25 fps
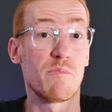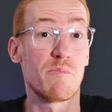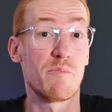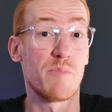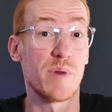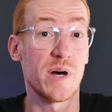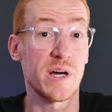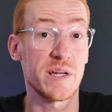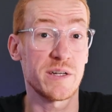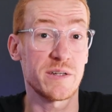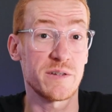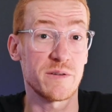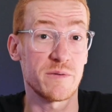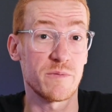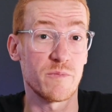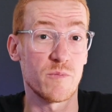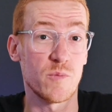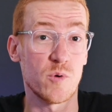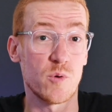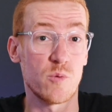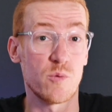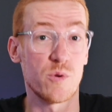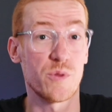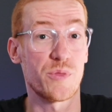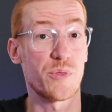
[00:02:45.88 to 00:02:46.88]
But
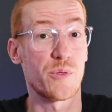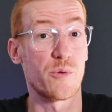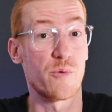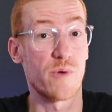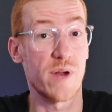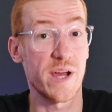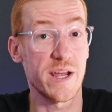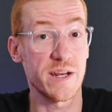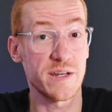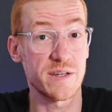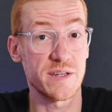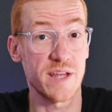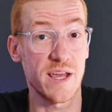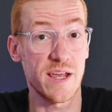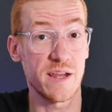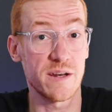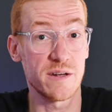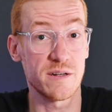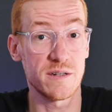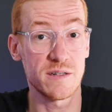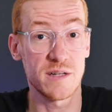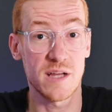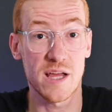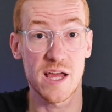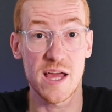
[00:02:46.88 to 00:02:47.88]
with the right
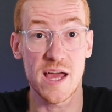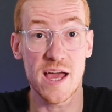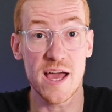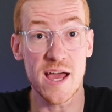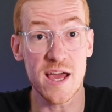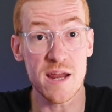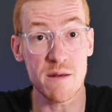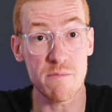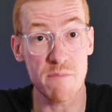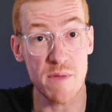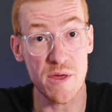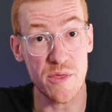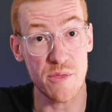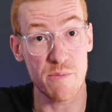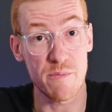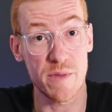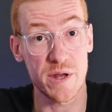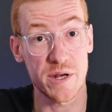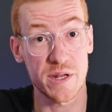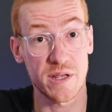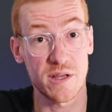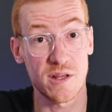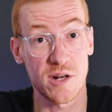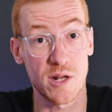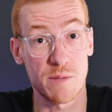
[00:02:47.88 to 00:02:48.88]
data and
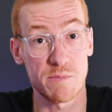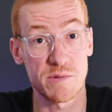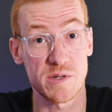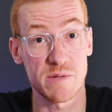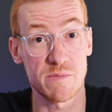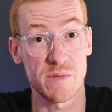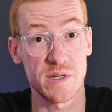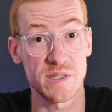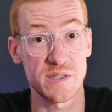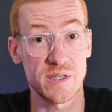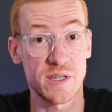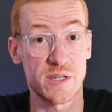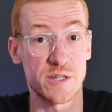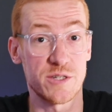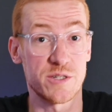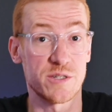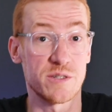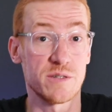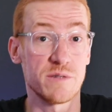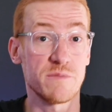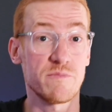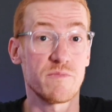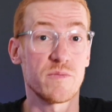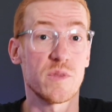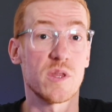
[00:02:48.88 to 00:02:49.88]
mathematical
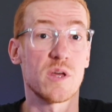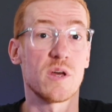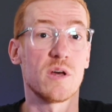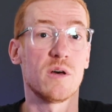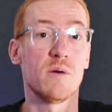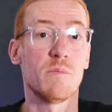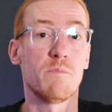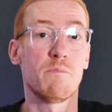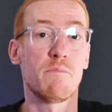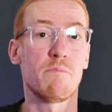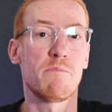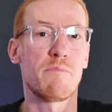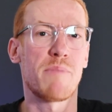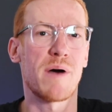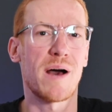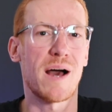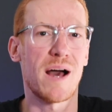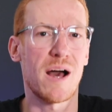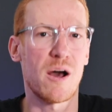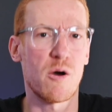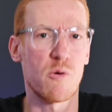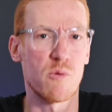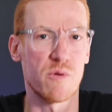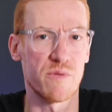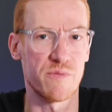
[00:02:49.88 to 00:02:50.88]
optimization, a
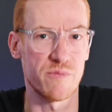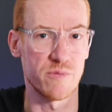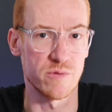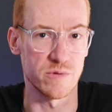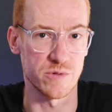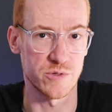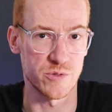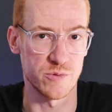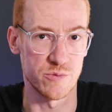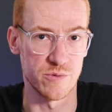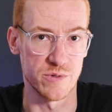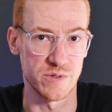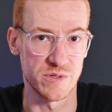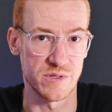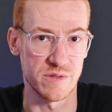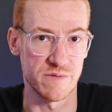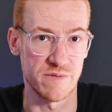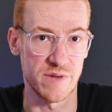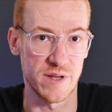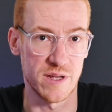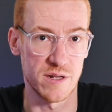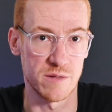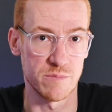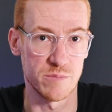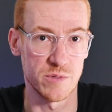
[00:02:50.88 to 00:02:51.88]
powerful tool is
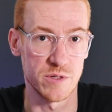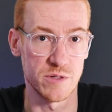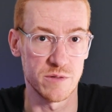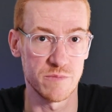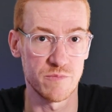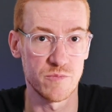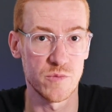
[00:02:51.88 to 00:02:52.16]
available,